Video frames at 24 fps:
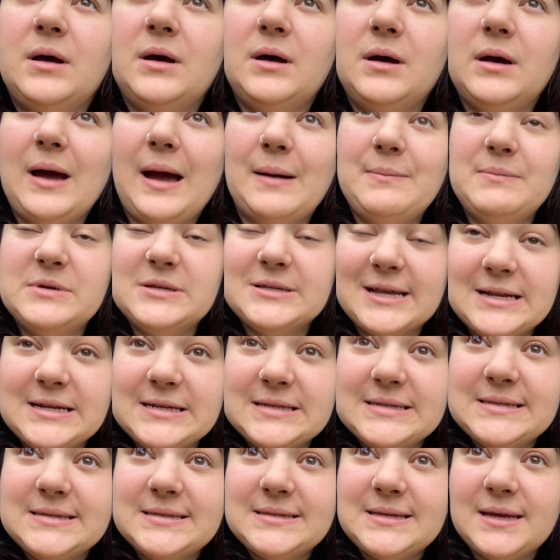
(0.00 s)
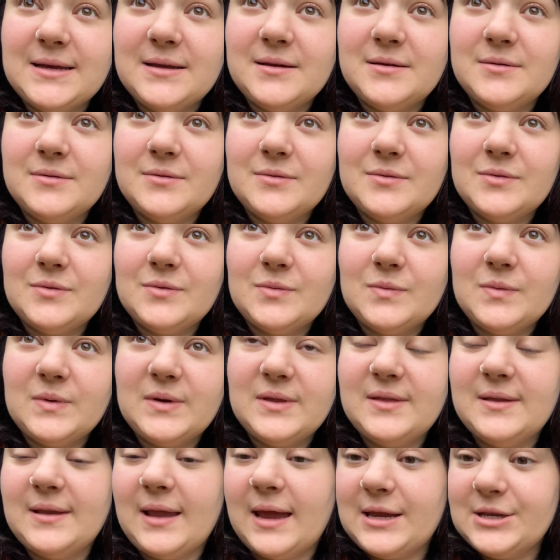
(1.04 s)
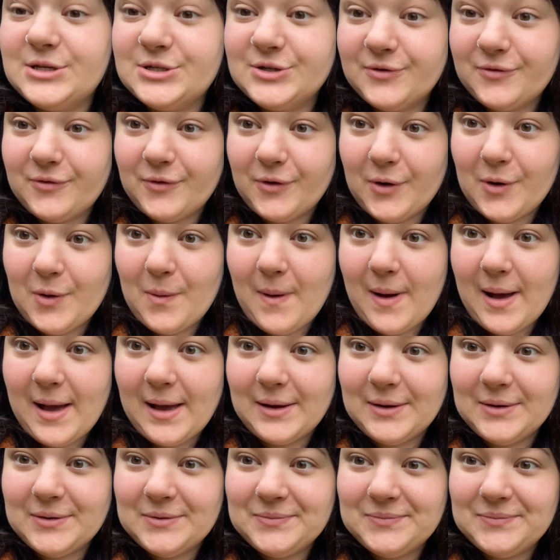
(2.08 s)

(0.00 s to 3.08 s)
I'm just gonna sit with nature for a while.